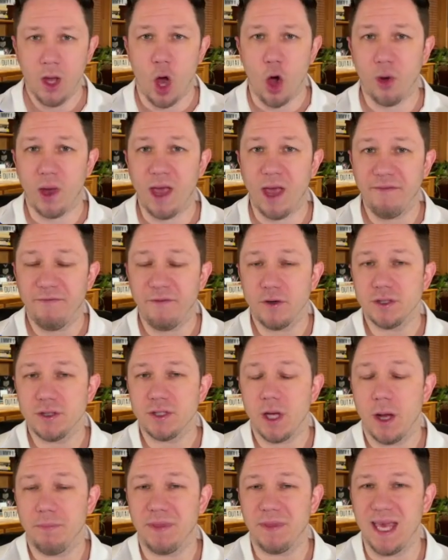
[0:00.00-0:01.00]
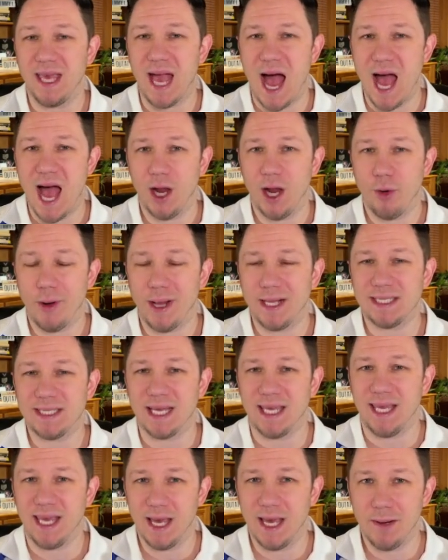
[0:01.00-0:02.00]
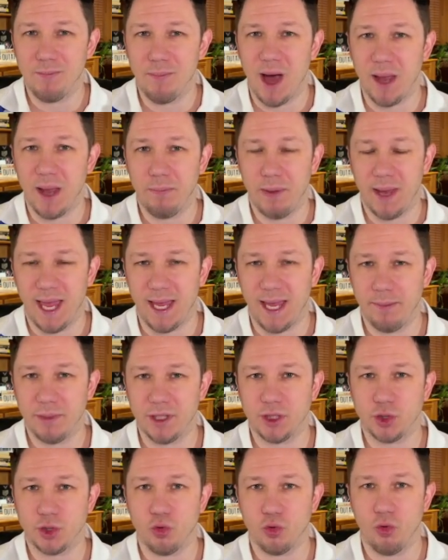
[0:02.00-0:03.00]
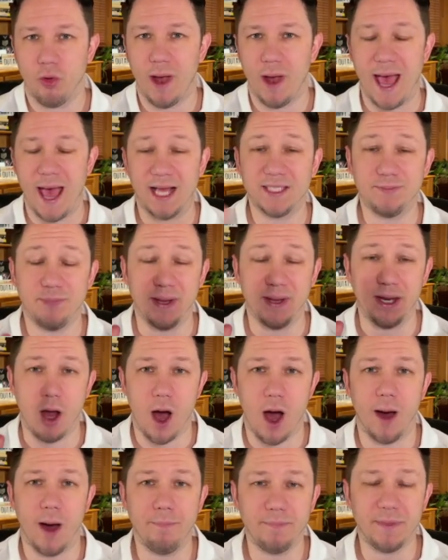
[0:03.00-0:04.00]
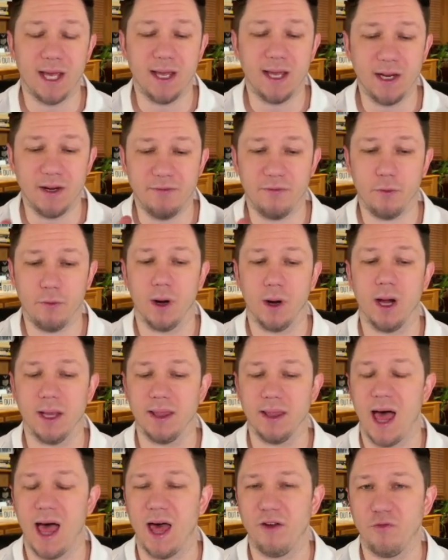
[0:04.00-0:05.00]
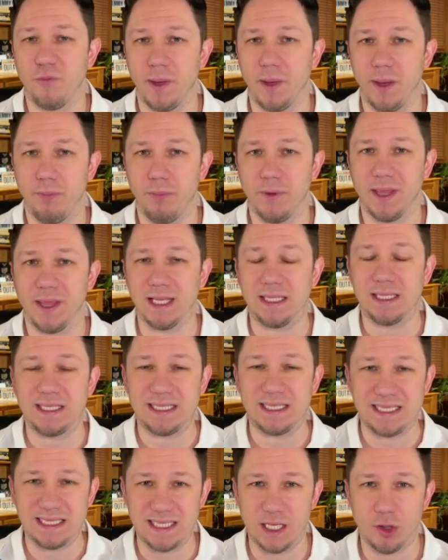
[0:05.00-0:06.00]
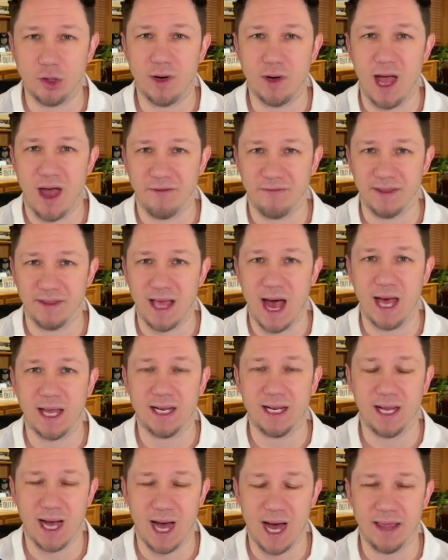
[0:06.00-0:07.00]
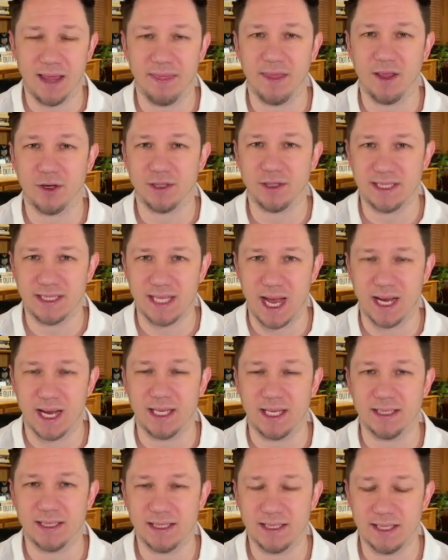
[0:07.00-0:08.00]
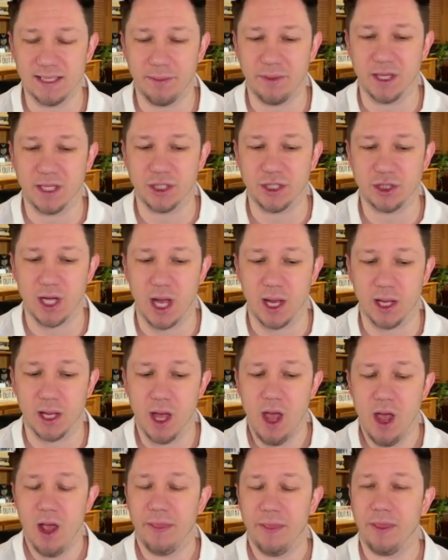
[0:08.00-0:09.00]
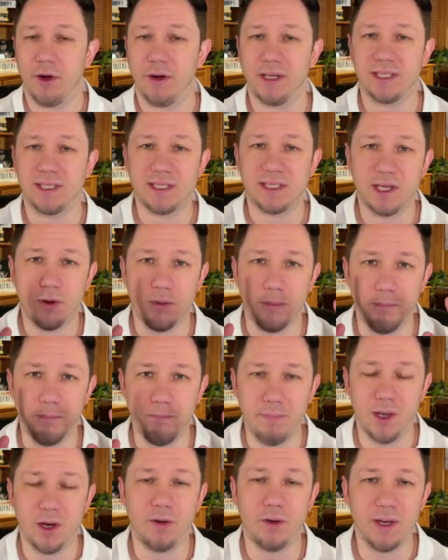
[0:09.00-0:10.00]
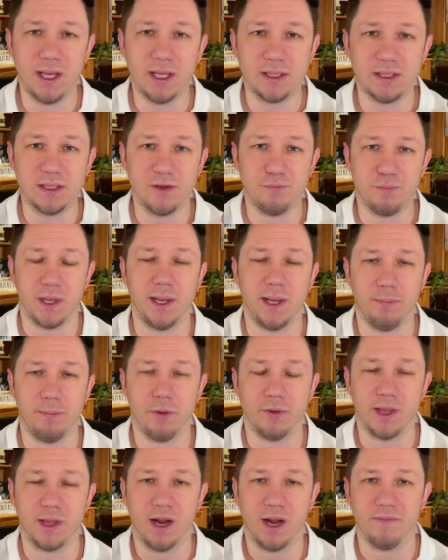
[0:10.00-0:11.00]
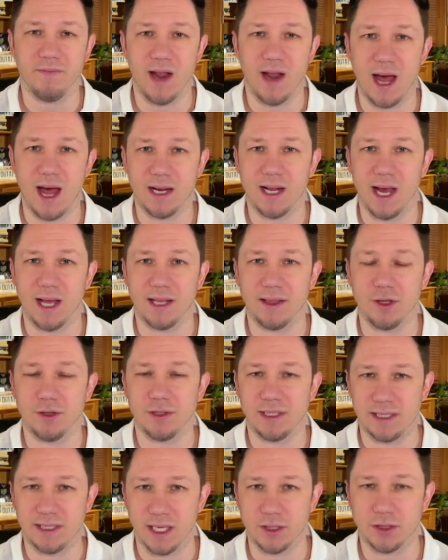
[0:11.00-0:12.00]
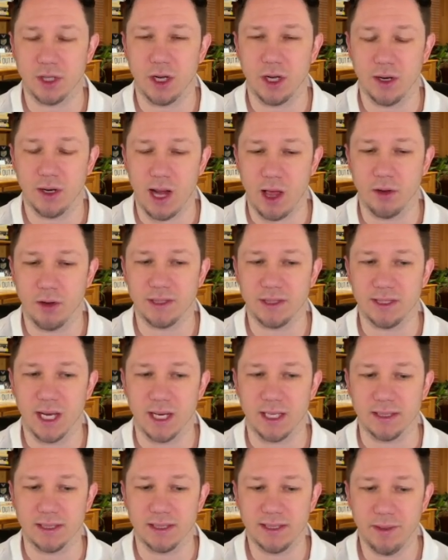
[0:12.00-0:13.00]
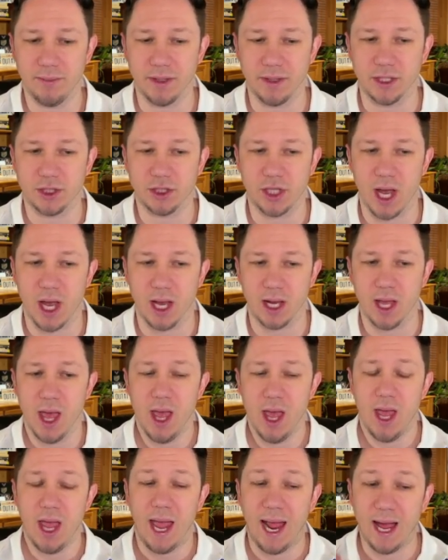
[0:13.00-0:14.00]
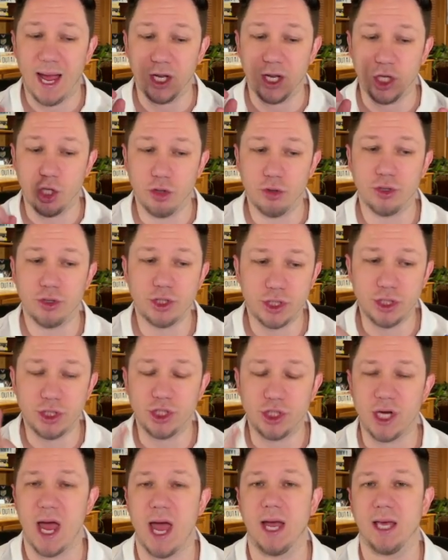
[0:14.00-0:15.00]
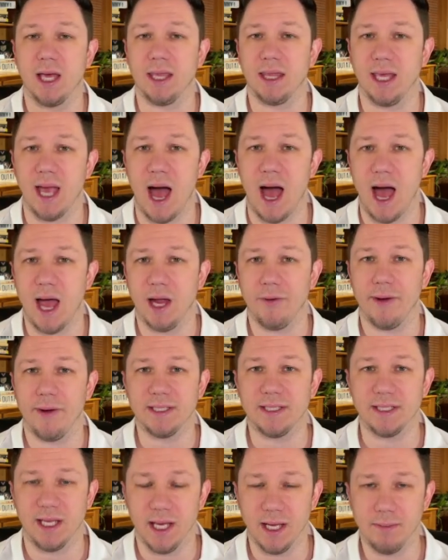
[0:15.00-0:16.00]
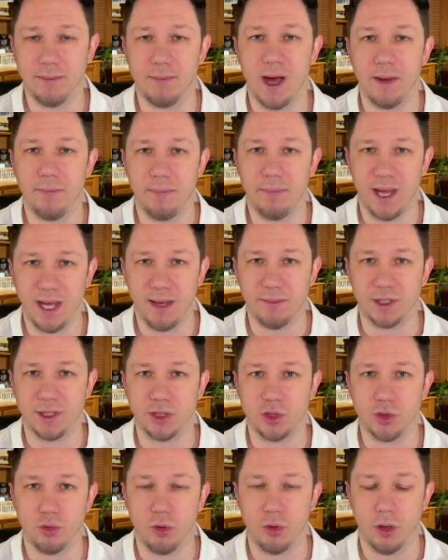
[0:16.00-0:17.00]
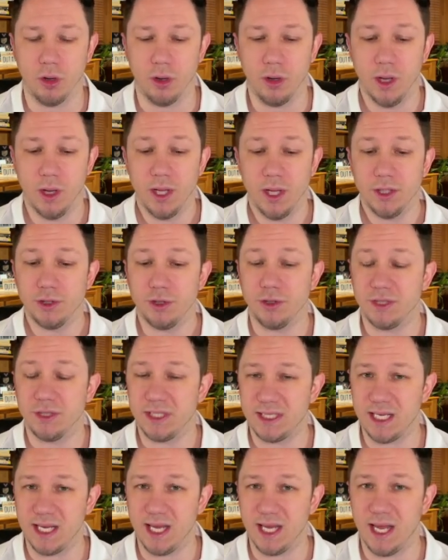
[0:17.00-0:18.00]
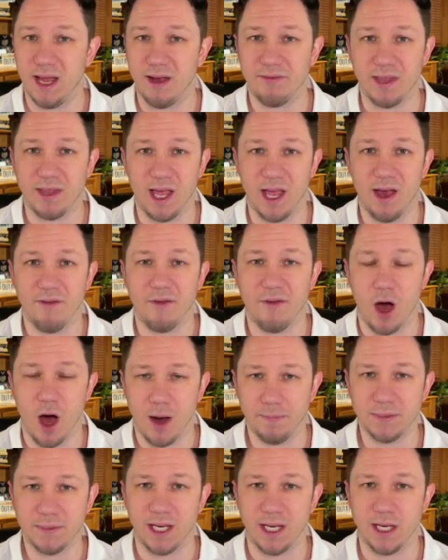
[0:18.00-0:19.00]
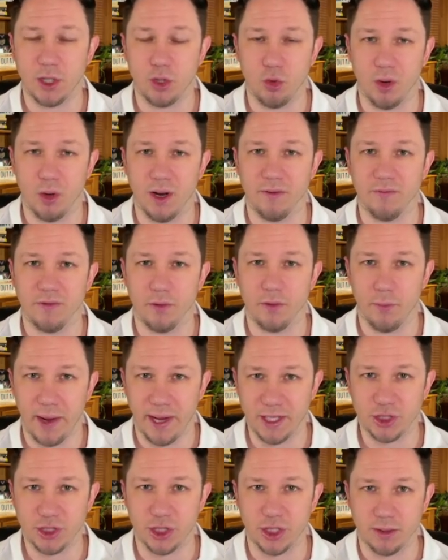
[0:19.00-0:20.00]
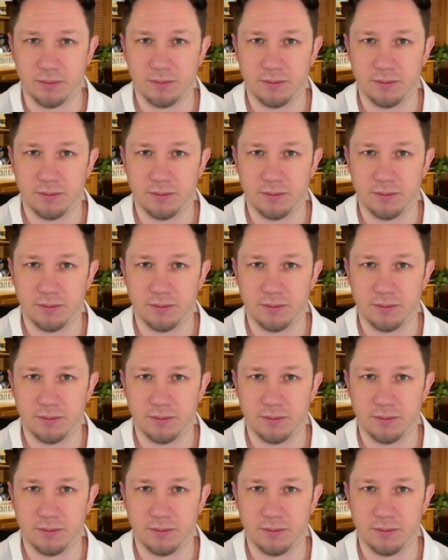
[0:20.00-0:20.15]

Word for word: Okay, first up, the IRS Get My Payment tool has been updated for a lot of people that still have not gotten their second stimulus check. There is still millions of people that have not got their $600 second stimulus check, and you should check the IRS Get My Payment tool to see if they have updated your information.